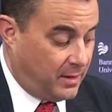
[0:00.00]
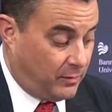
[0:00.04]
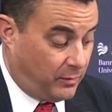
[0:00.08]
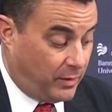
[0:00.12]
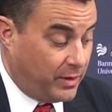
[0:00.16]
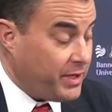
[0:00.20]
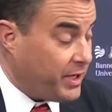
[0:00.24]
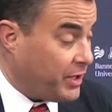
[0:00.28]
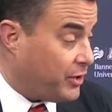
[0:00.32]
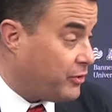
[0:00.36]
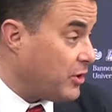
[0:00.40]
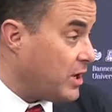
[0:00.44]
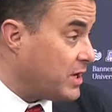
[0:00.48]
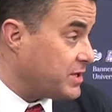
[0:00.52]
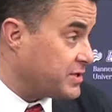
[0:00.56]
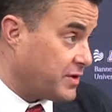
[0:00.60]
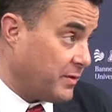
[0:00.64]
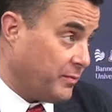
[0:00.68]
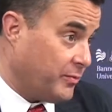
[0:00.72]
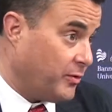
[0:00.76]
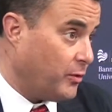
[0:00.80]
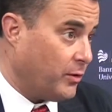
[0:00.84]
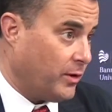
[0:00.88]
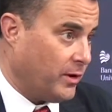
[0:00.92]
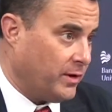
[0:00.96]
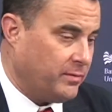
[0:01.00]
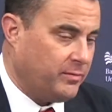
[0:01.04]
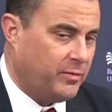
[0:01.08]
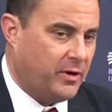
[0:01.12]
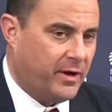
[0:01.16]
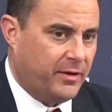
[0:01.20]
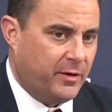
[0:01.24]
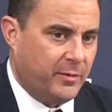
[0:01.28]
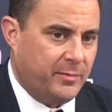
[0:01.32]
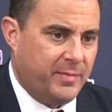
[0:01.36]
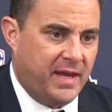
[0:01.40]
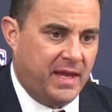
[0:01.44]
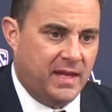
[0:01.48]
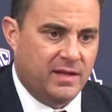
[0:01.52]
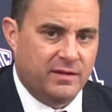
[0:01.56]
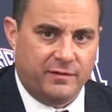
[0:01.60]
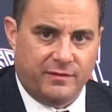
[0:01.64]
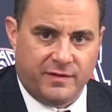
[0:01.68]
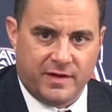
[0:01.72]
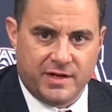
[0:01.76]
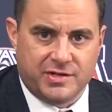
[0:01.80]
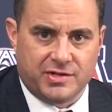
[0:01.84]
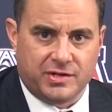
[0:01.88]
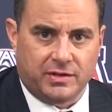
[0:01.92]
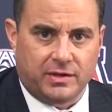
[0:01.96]
Really across the board, whether it be
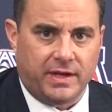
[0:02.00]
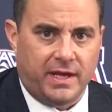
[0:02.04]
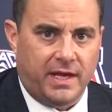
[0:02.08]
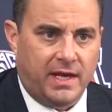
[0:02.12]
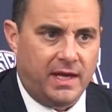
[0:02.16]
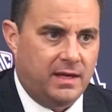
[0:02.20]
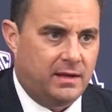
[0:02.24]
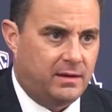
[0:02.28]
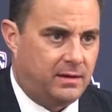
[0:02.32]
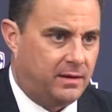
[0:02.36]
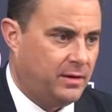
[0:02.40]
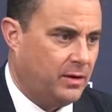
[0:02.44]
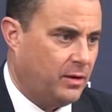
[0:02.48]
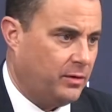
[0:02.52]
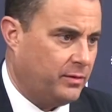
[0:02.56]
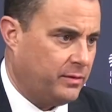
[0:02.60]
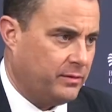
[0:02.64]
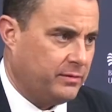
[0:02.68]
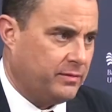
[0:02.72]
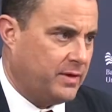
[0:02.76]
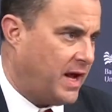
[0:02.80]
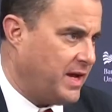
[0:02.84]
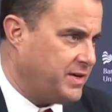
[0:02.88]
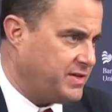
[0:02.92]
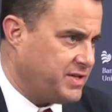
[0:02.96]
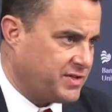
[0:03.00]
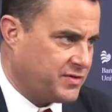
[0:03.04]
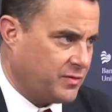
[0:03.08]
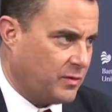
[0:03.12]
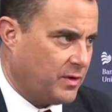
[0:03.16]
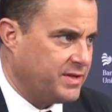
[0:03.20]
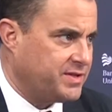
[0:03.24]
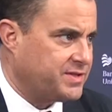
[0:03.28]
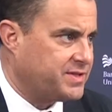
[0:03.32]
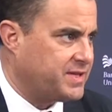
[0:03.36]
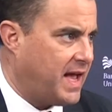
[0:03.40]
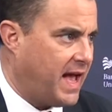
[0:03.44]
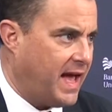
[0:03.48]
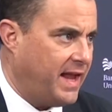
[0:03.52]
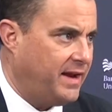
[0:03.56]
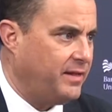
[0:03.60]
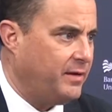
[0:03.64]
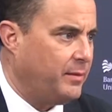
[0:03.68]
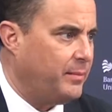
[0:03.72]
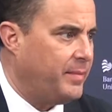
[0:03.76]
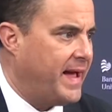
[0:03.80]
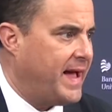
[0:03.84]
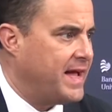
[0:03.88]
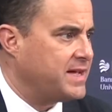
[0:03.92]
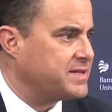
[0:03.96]
individually, not just one side of
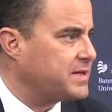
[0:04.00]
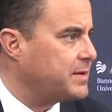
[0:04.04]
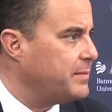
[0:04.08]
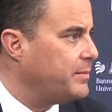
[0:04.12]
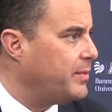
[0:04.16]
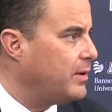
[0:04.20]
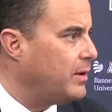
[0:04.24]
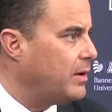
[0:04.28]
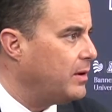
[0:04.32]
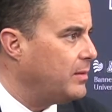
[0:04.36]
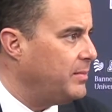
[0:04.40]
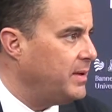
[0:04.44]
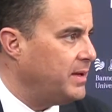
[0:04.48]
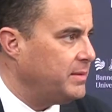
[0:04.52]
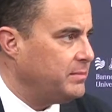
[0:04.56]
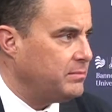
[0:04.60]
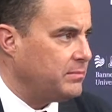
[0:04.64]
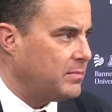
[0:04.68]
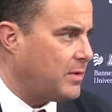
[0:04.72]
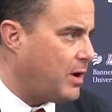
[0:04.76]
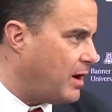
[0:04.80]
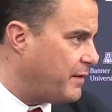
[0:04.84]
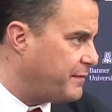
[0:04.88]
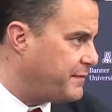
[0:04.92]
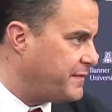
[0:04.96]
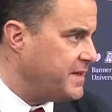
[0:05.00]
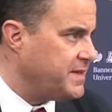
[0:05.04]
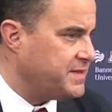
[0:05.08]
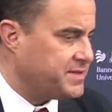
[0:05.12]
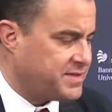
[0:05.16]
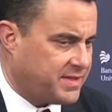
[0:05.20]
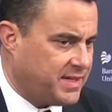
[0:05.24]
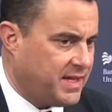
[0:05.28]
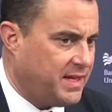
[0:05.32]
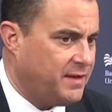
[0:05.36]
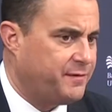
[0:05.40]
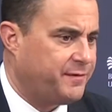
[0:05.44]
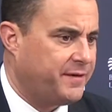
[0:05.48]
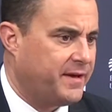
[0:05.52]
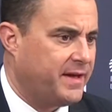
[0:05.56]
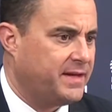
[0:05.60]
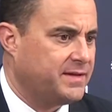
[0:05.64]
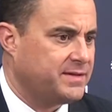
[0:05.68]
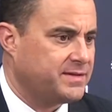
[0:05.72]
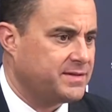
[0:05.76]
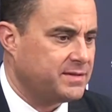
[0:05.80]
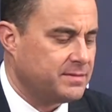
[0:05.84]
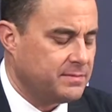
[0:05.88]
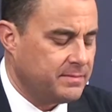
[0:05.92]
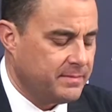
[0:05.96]
the basketball, but offense,
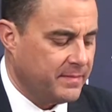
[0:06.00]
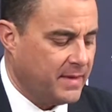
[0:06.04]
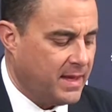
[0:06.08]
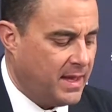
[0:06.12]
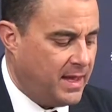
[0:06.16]
defense,